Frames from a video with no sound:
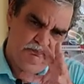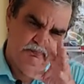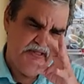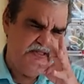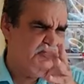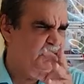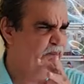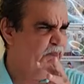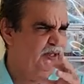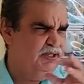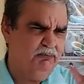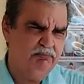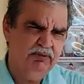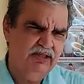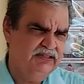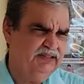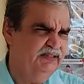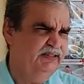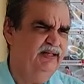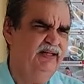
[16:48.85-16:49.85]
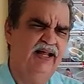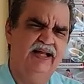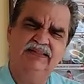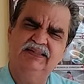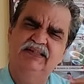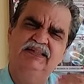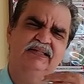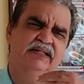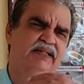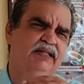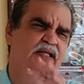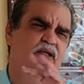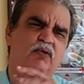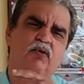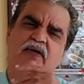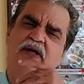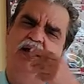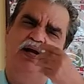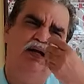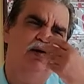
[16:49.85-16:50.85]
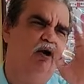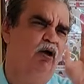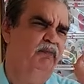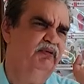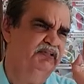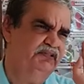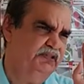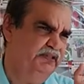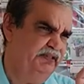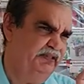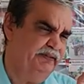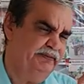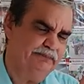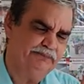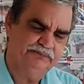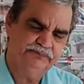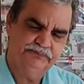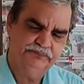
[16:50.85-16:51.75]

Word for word: Patient pick up karte the, late the, theek ho gaya, gaon bhejte the.